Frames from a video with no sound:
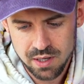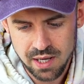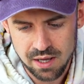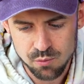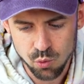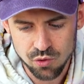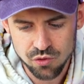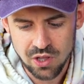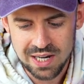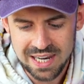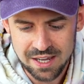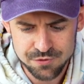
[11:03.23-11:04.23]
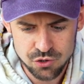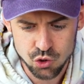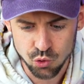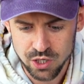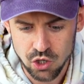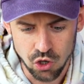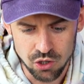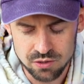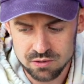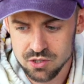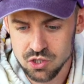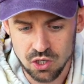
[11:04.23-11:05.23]
Okay, well, the left
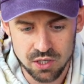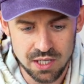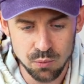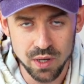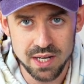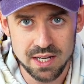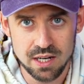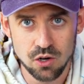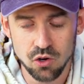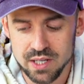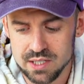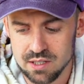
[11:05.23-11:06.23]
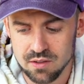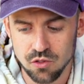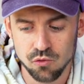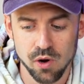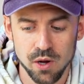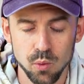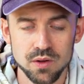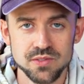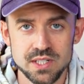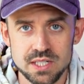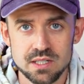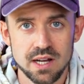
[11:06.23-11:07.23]
Joy-Con certainly went in a lot easier than the right one
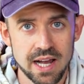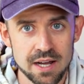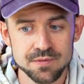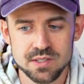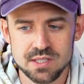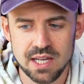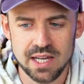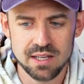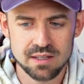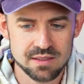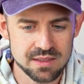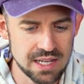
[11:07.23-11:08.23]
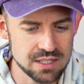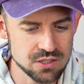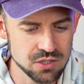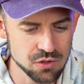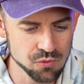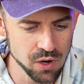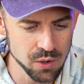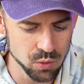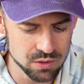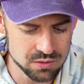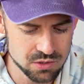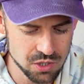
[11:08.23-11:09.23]
did. I have to say, the right
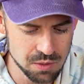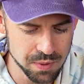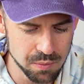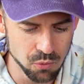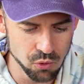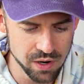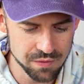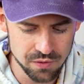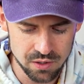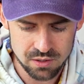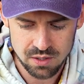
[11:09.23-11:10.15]
one took a bit more effort.